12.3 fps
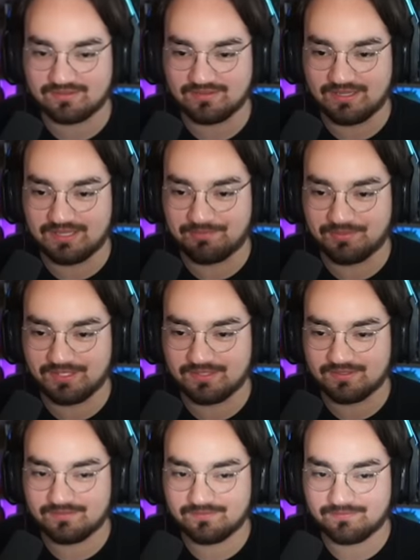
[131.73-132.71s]
I hit play.
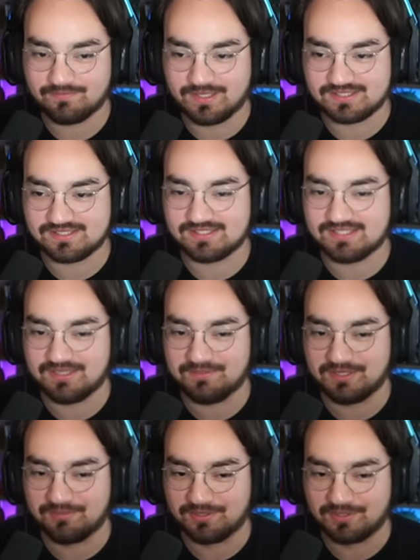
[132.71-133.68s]
It's not taking me
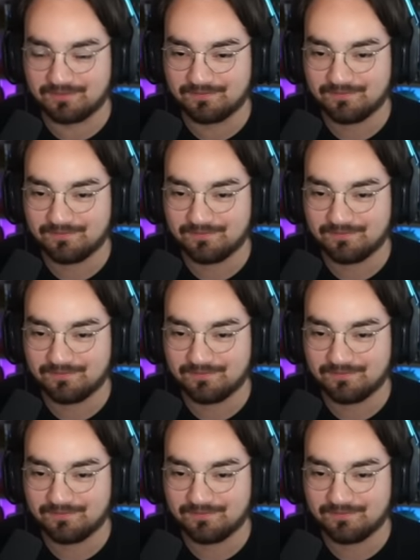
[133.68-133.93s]
anywhere.